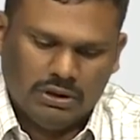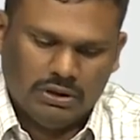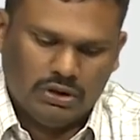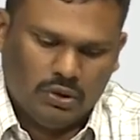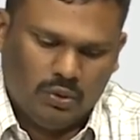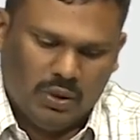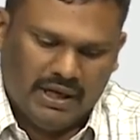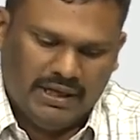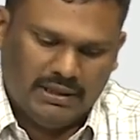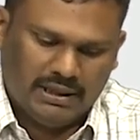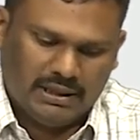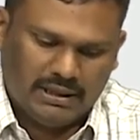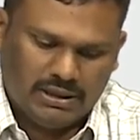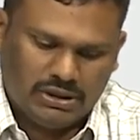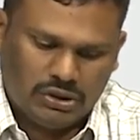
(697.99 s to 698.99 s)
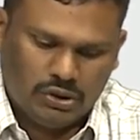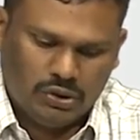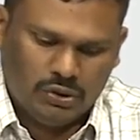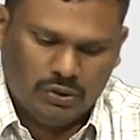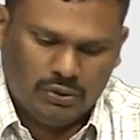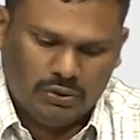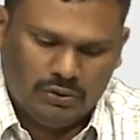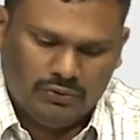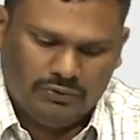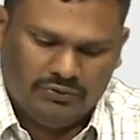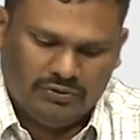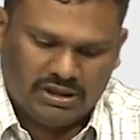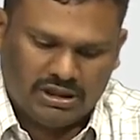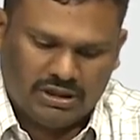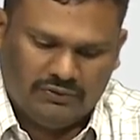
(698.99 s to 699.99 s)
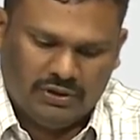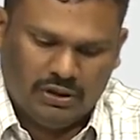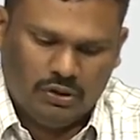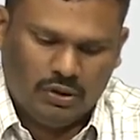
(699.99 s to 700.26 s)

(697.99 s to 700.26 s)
So, why that is true? First of all,